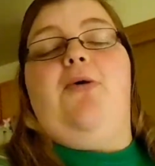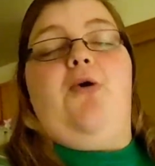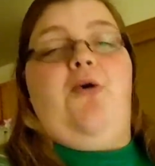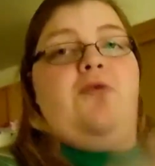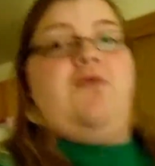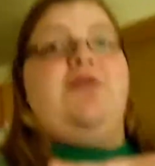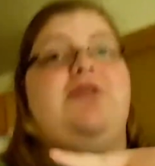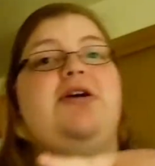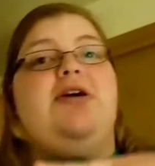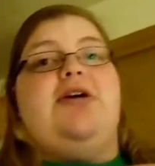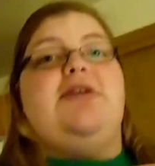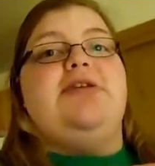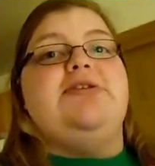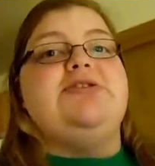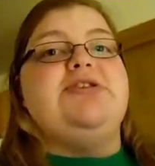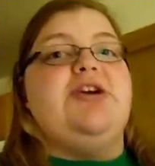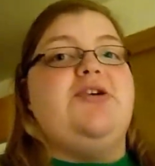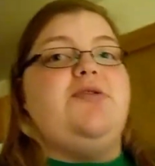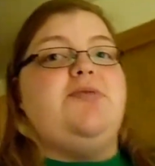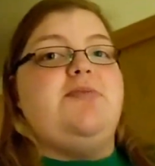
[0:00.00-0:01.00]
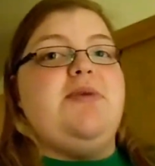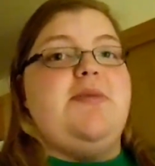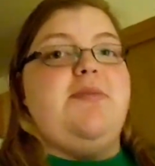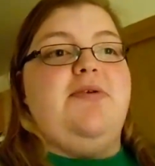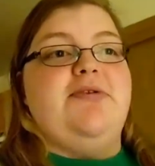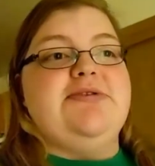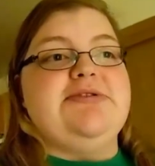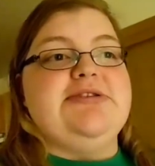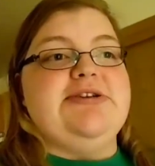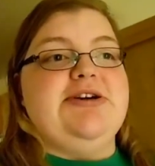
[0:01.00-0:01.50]
over there in the chair with my
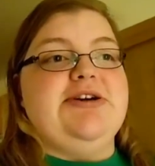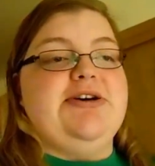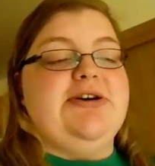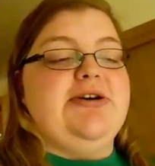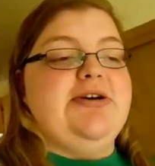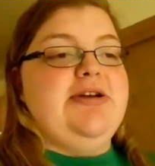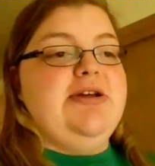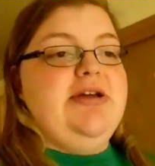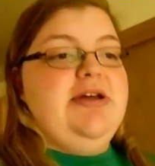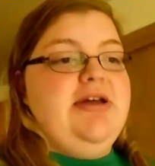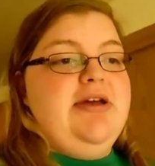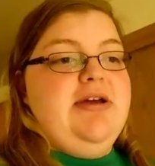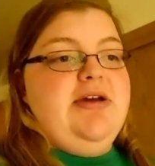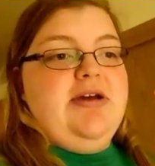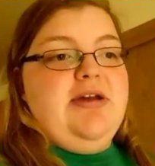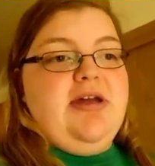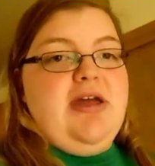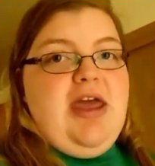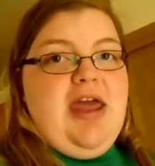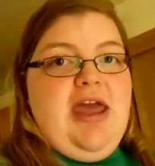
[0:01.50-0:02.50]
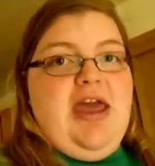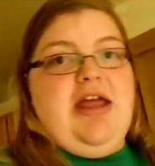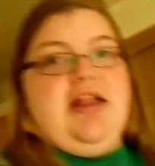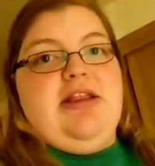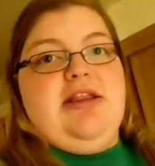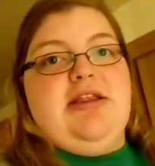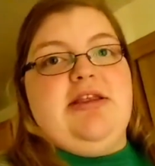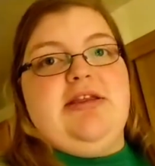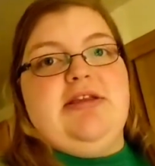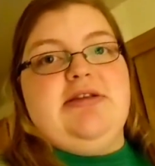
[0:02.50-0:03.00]
bowl of cereal.
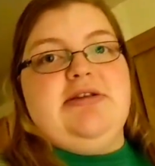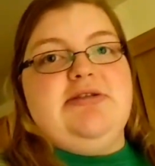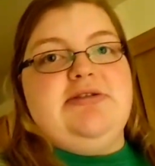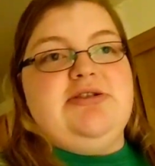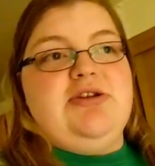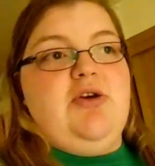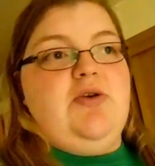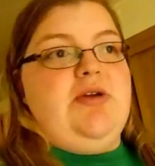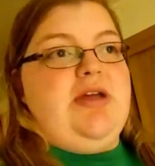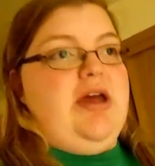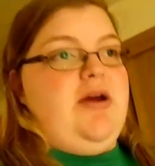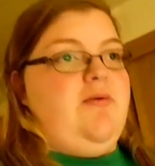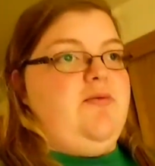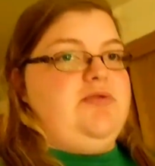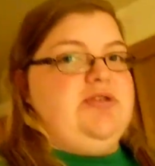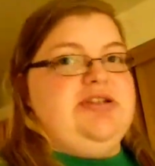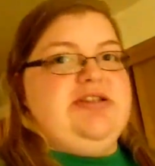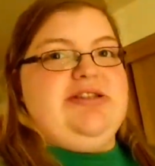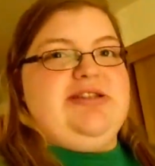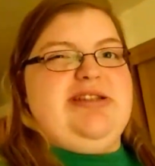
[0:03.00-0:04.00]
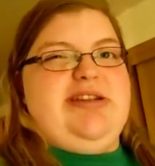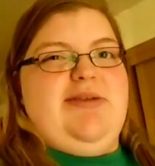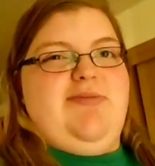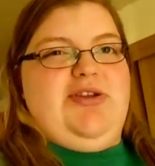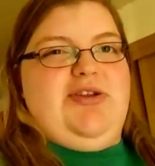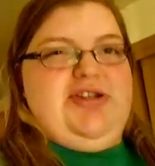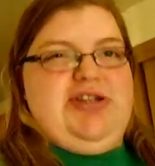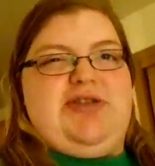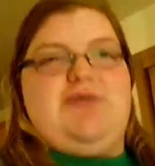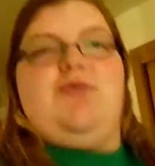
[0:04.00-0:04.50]
And so yeah, just give
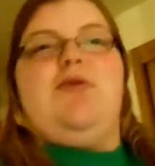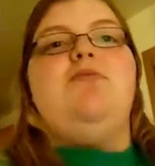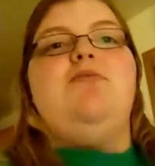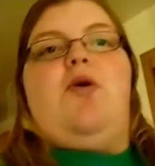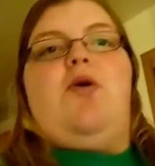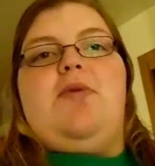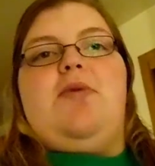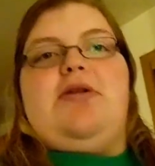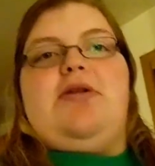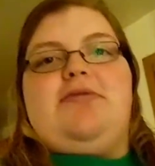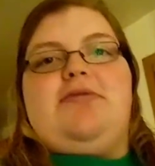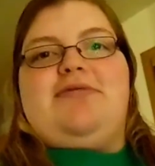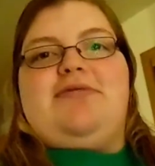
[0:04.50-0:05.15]
me just one moment.